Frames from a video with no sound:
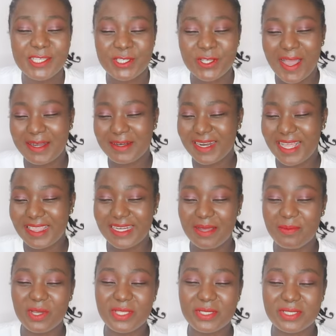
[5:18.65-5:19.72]
So another thing
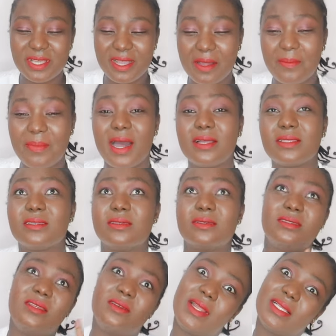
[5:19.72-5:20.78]
I'm going to talk about
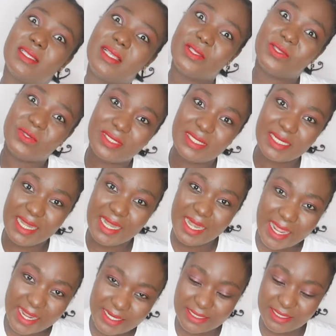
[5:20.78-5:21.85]
is directed to the
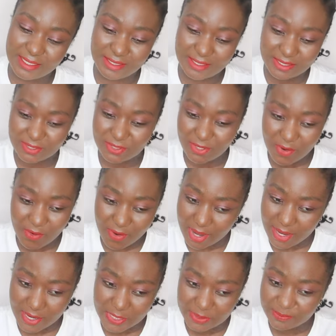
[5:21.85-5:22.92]
ladies.
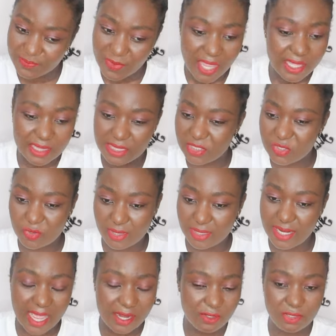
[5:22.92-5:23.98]
So this
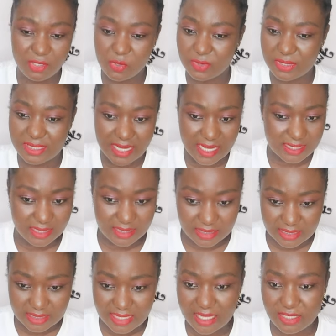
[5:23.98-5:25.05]
one, I don't know who started
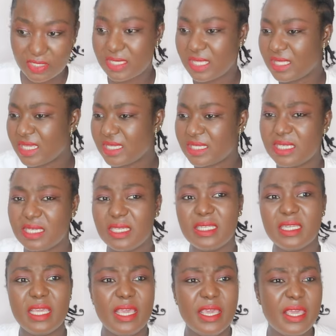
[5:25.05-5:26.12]
it. I just started
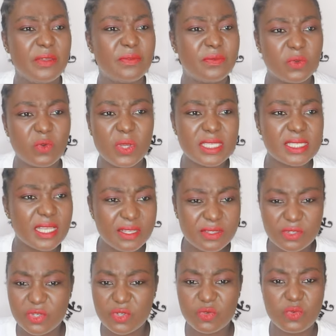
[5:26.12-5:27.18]
seeing
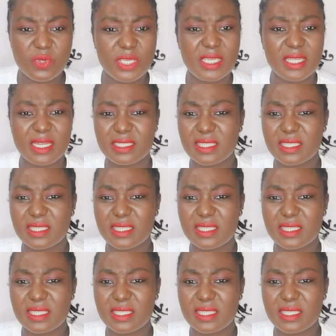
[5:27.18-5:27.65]
influencers do it.